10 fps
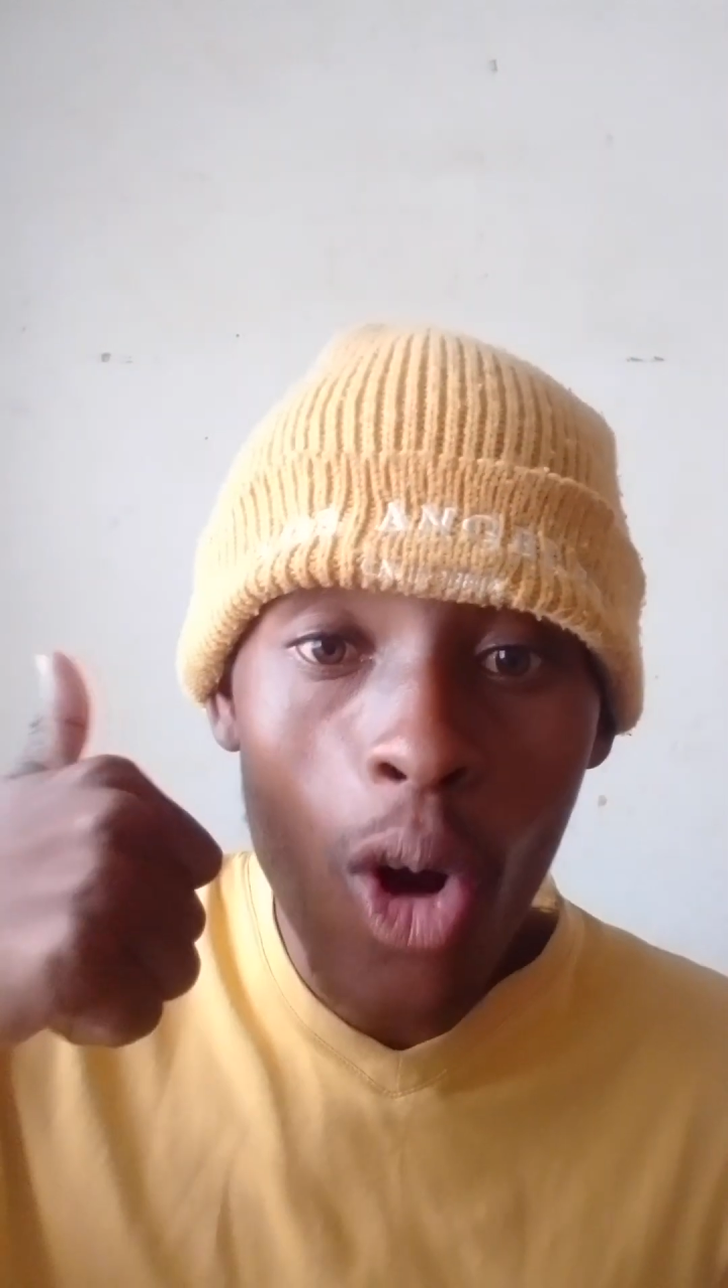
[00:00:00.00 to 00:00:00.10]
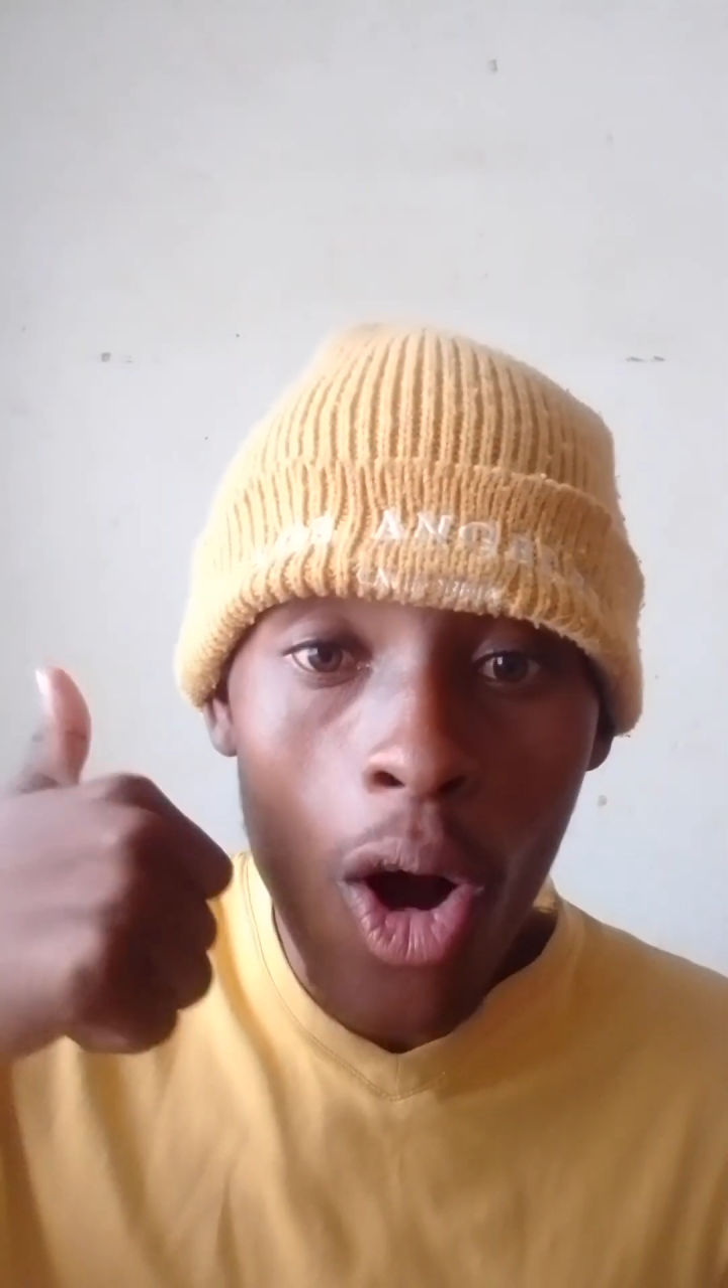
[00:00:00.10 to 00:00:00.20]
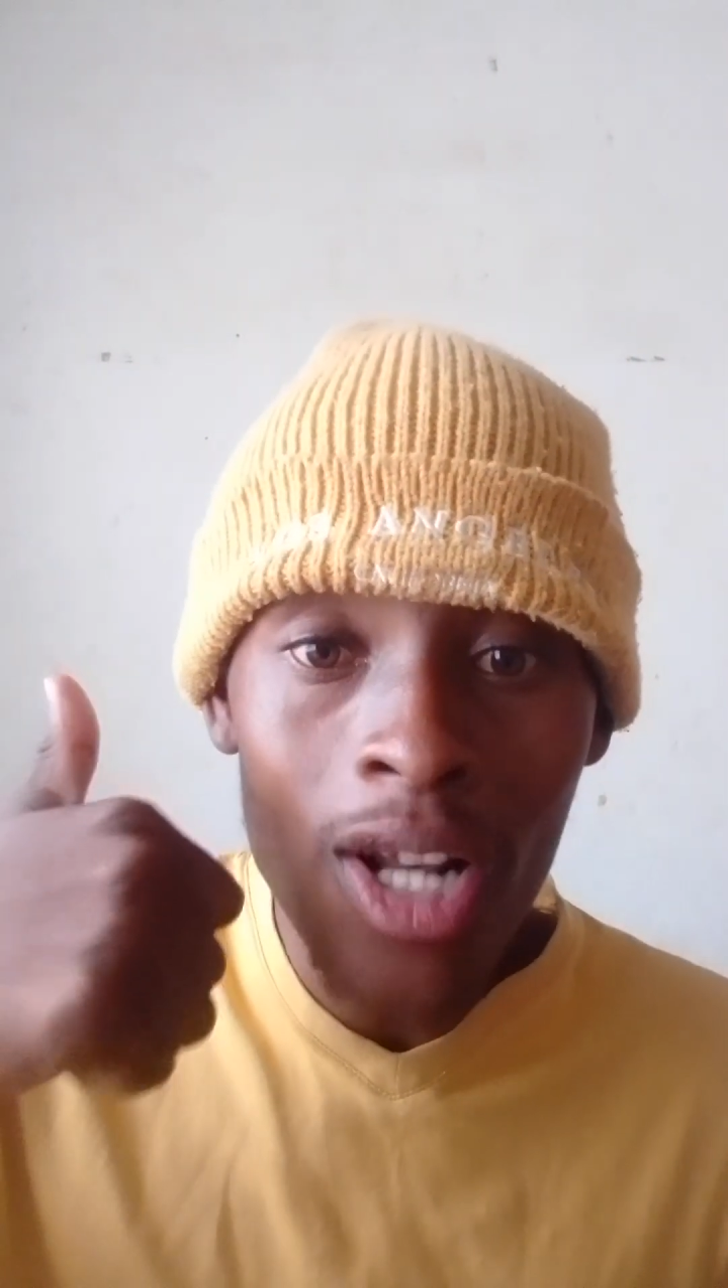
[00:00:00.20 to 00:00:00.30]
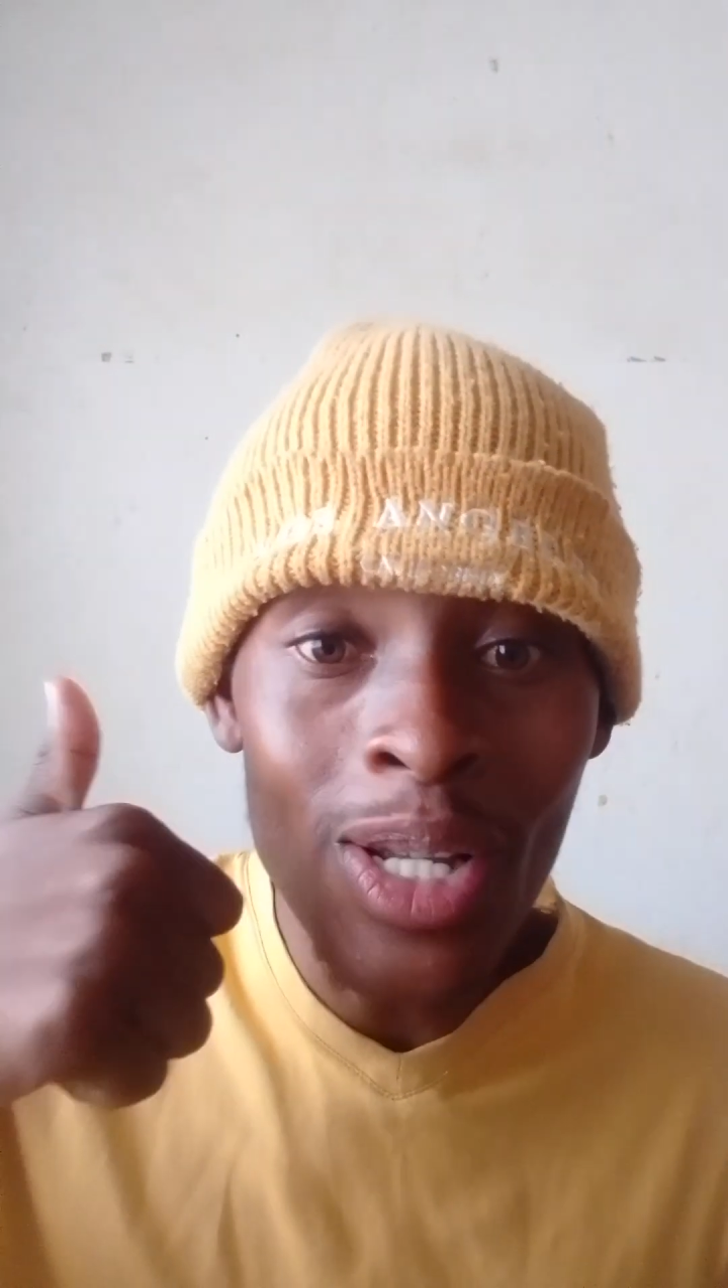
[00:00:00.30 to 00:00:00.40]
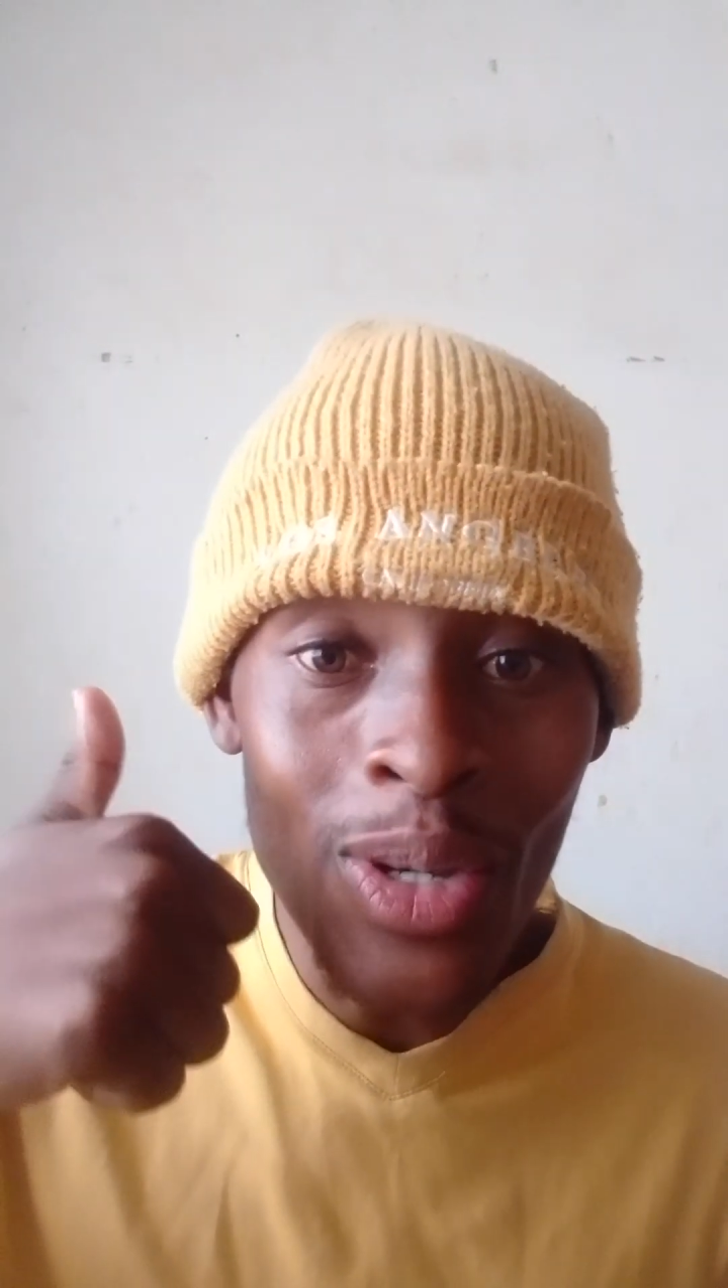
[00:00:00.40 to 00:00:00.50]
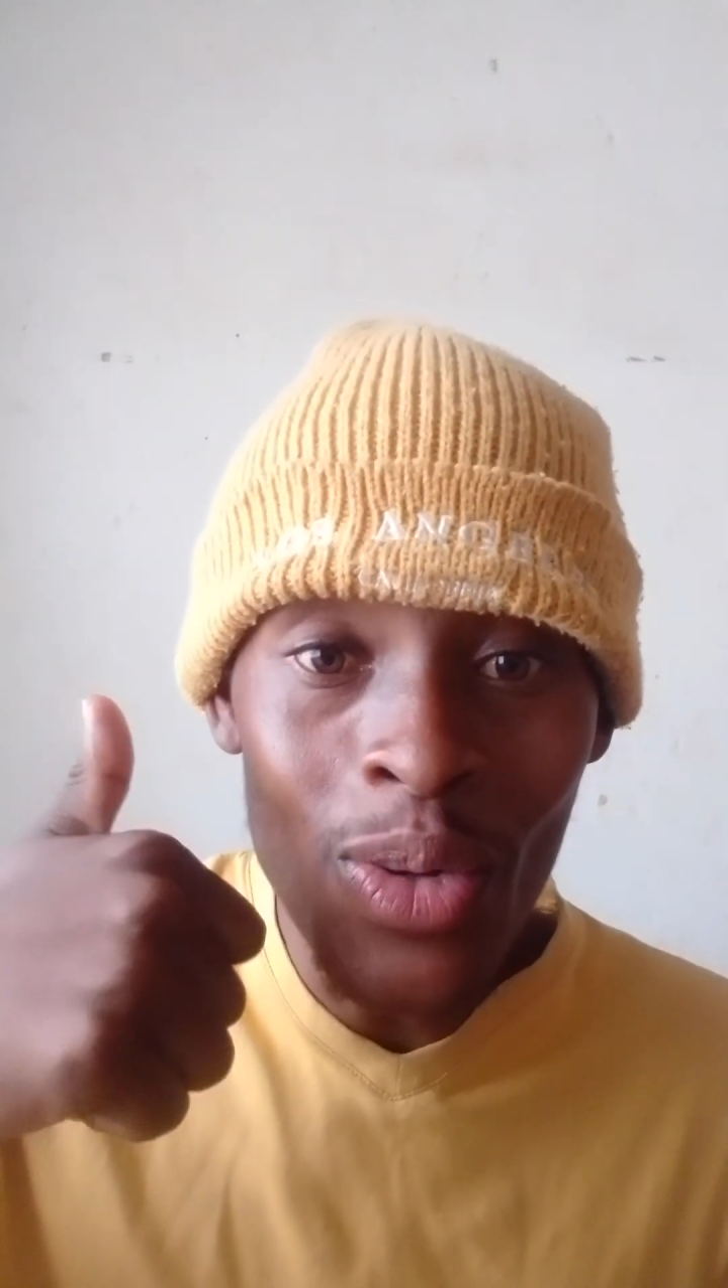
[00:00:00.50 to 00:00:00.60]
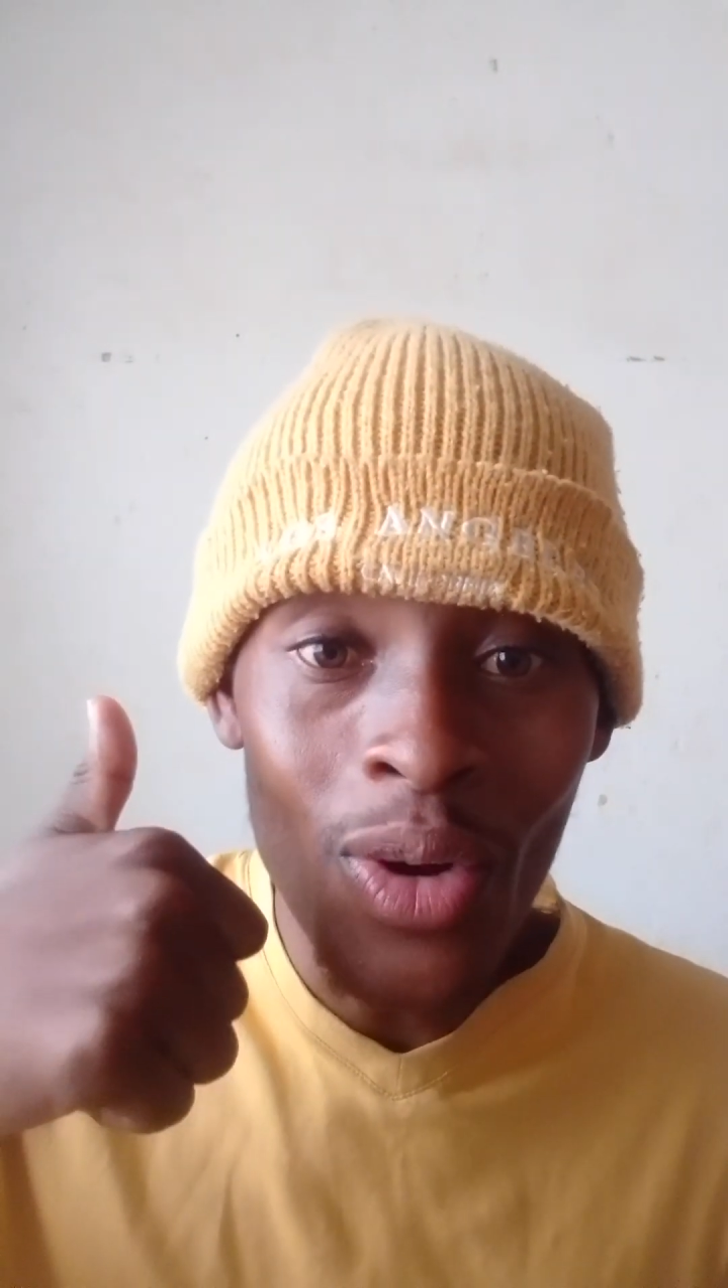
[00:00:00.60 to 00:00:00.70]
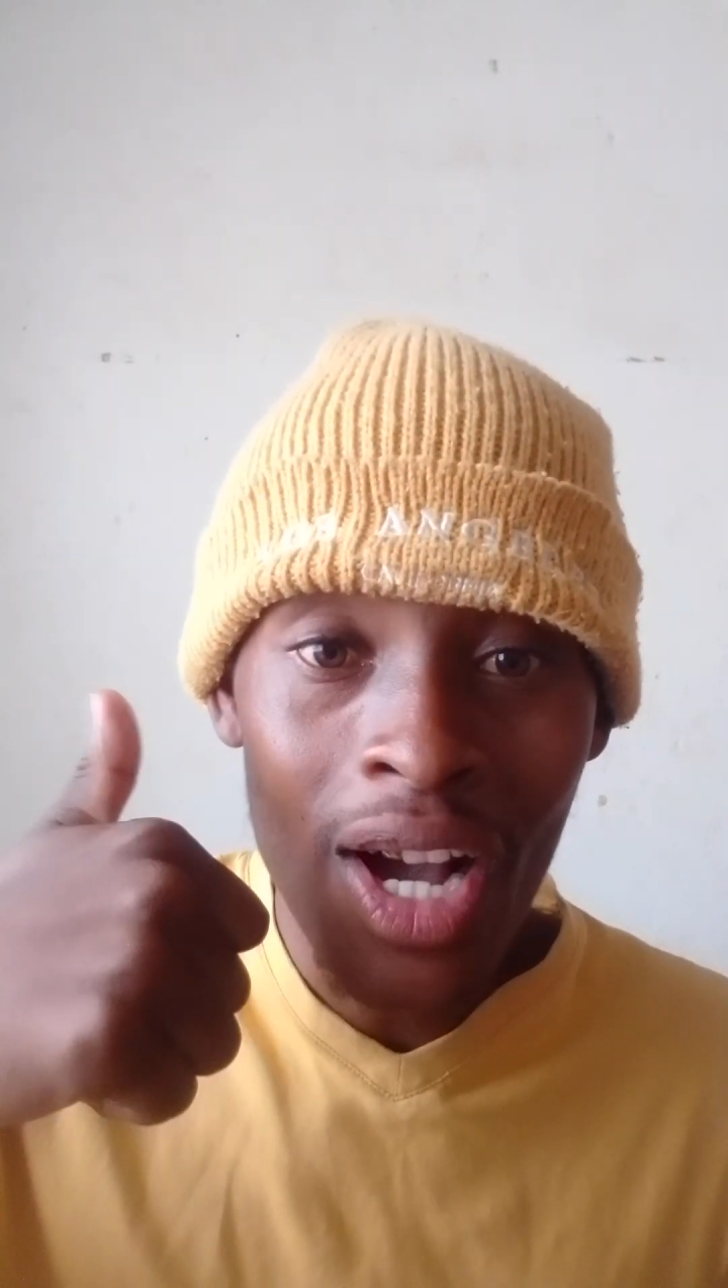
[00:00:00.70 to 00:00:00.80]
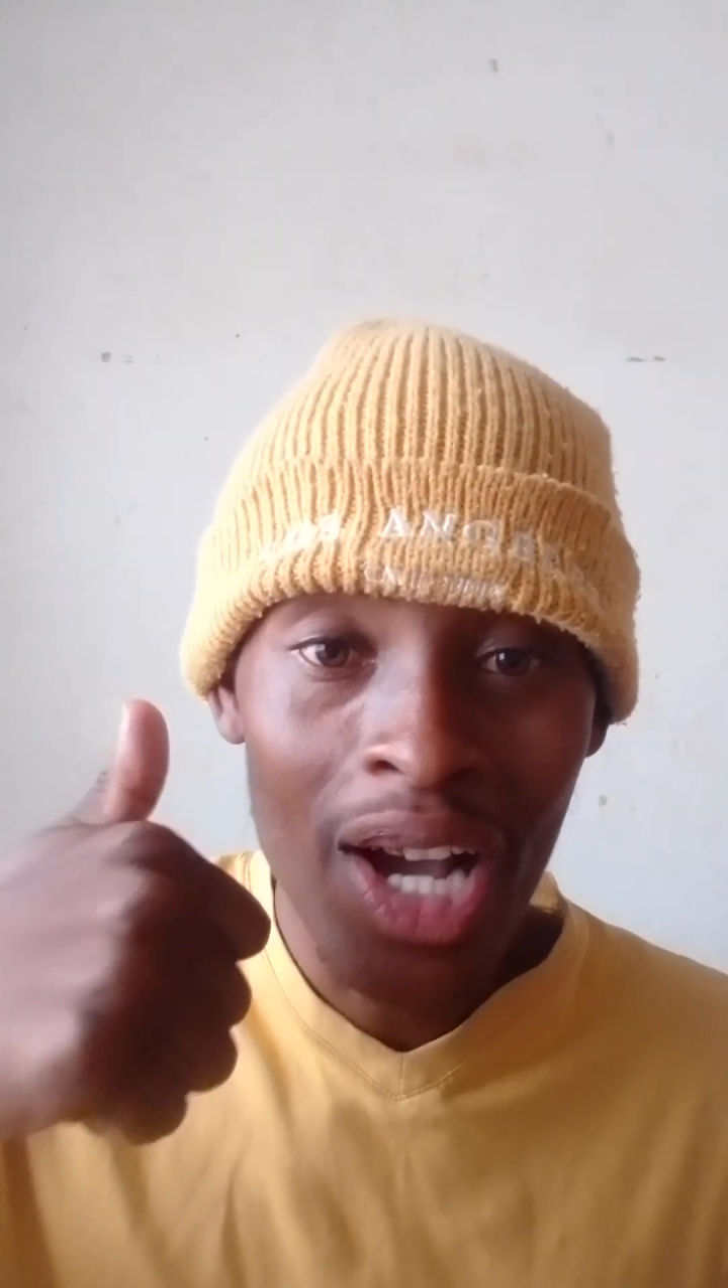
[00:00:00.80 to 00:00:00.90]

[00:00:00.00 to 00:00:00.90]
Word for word: call you